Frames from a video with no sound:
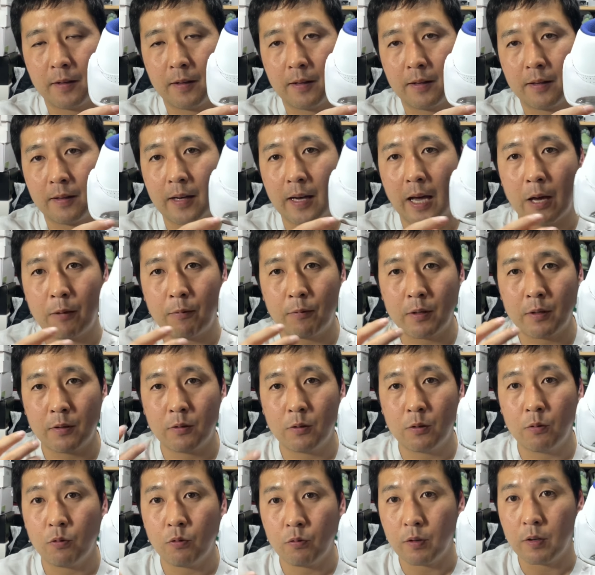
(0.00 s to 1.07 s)
Kyrie
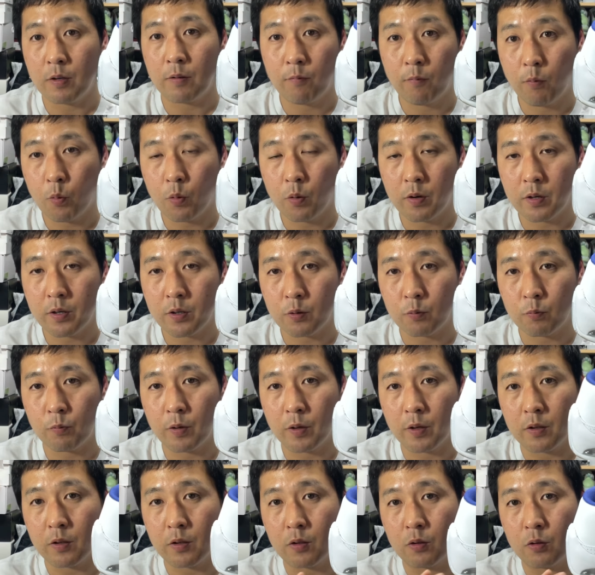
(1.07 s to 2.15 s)
234s, where
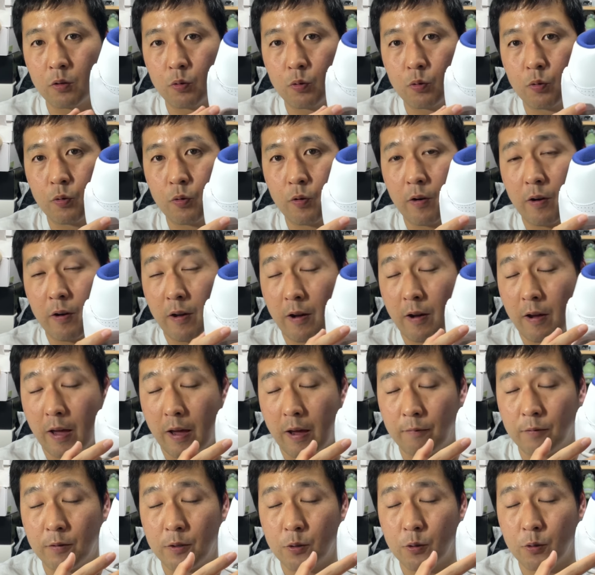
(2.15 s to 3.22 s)
you
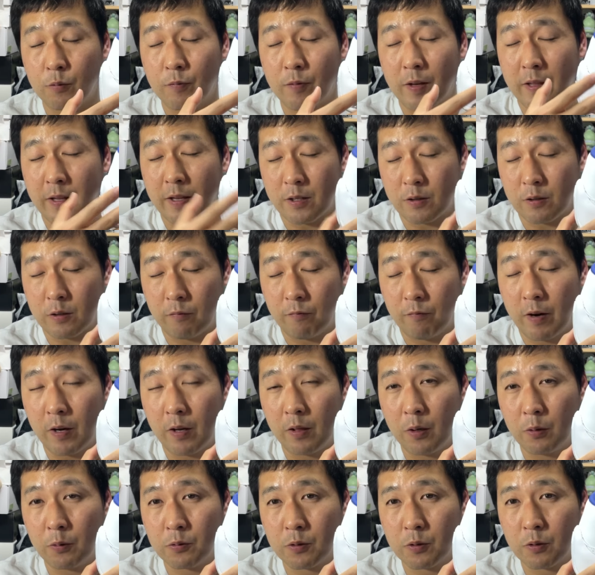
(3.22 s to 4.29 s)
have the shoe that's very
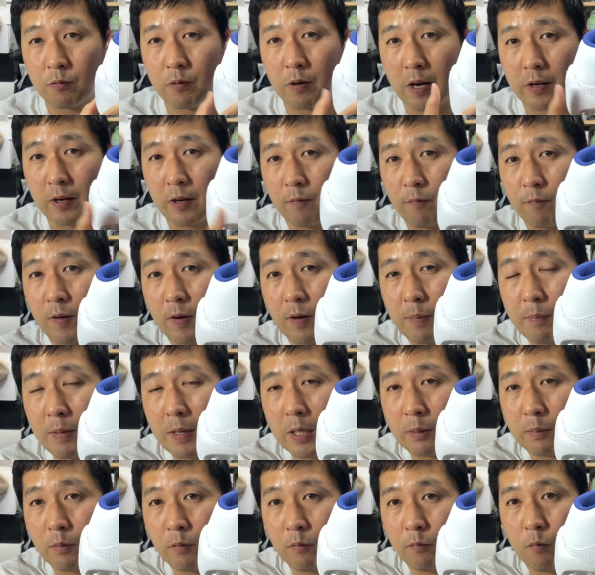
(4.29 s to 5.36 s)
low to the ground and very
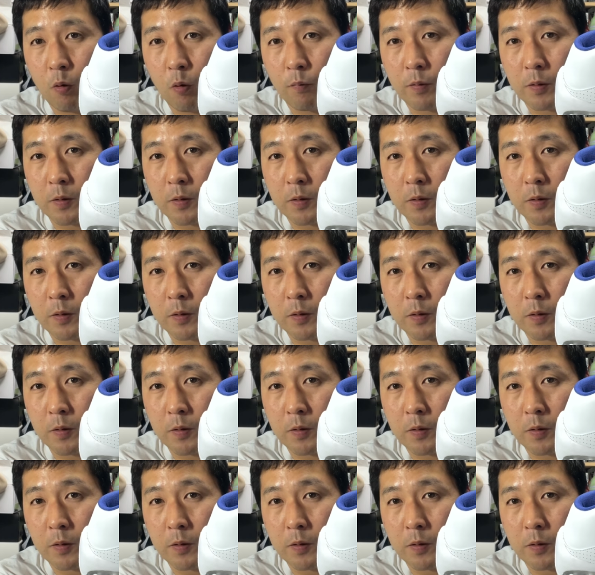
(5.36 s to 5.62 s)
minimal forefoot